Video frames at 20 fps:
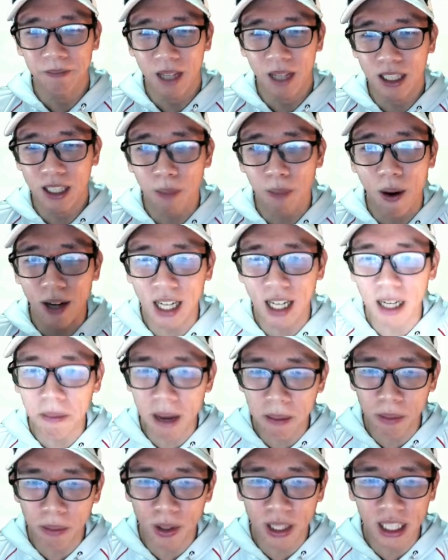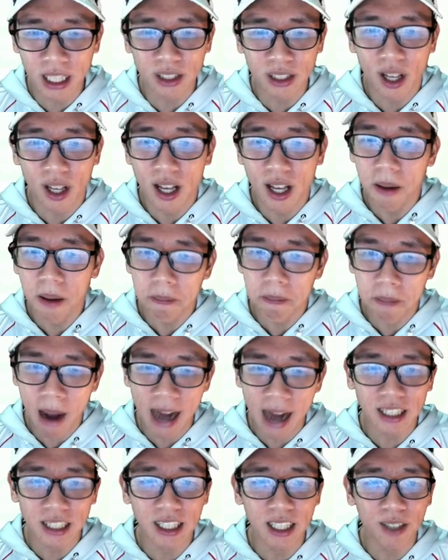Sparkling Memories,
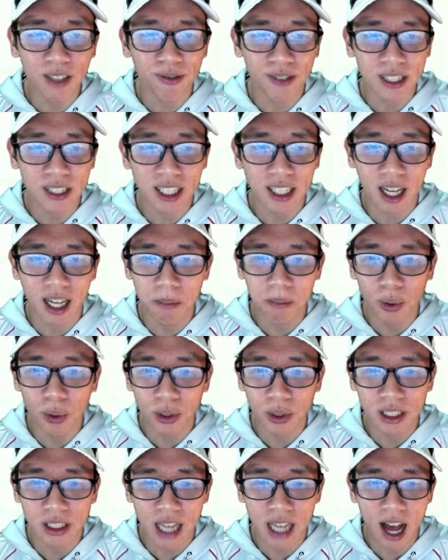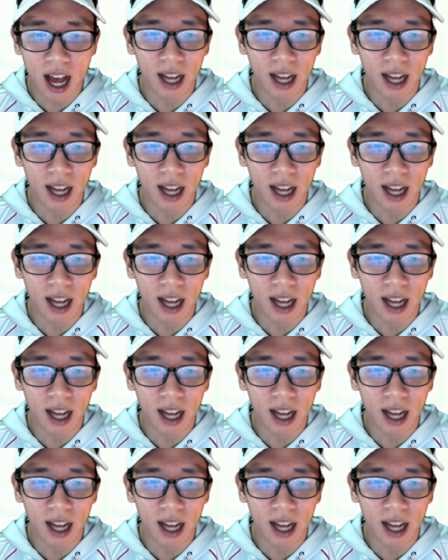Mighty Physical Boost